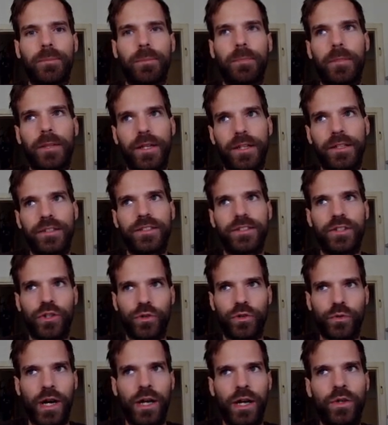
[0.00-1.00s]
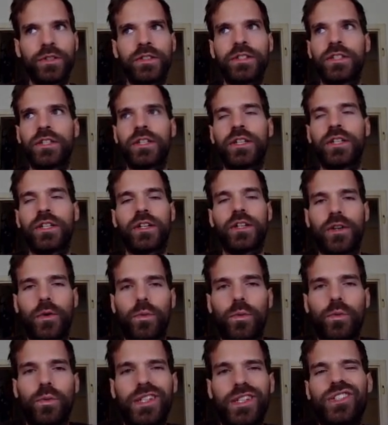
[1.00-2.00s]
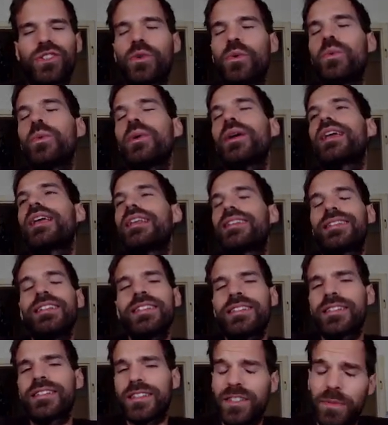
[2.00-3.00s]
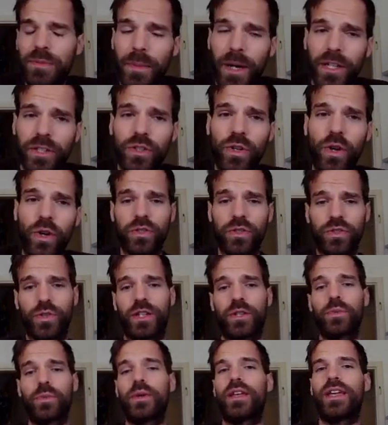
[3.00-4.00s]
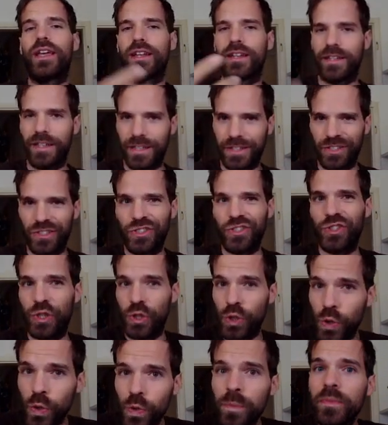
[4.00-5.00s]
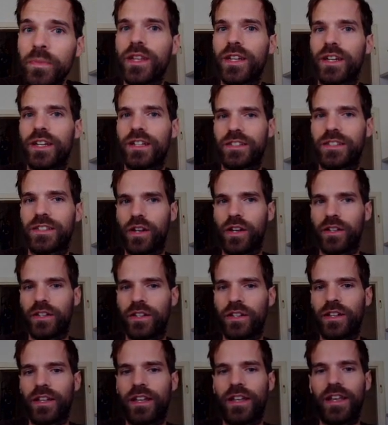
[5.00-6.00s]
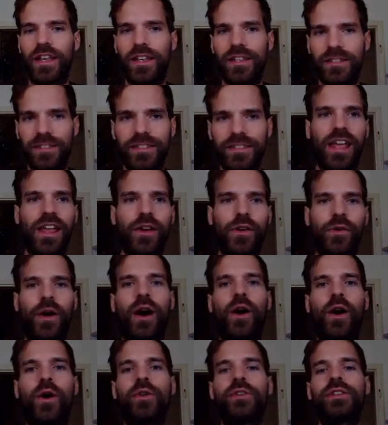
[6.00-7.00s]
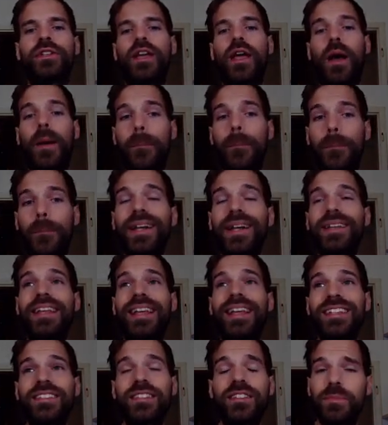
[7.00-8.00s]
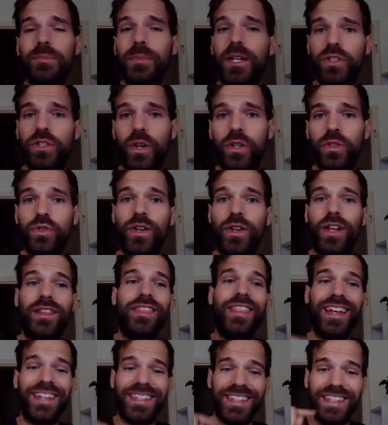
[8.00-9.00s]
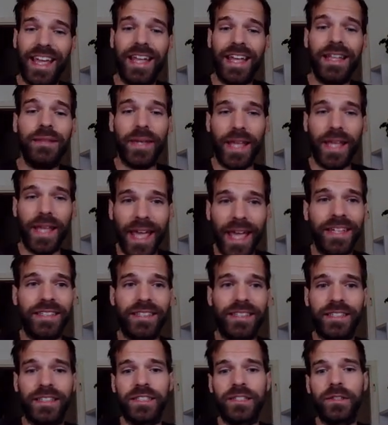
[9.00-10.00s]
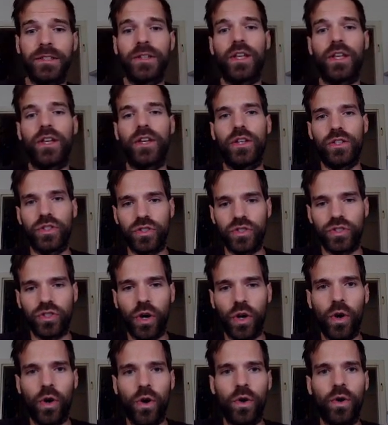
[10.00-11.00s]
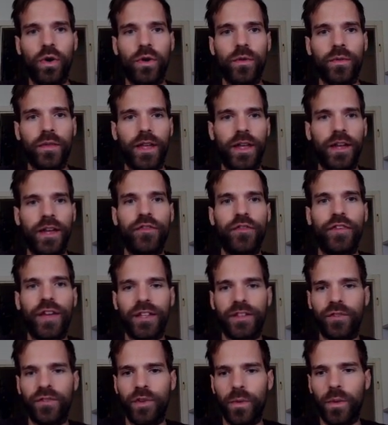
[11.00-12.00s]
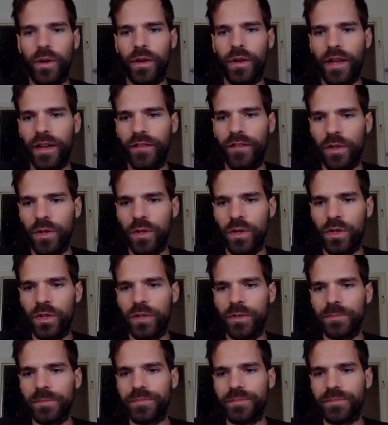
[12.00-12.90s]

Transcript: is around, which we, since it's a smart contract, we can assume that it's gonna stay around, but it's a smart contract that can be edited. So, in fact, if you wanna have a look,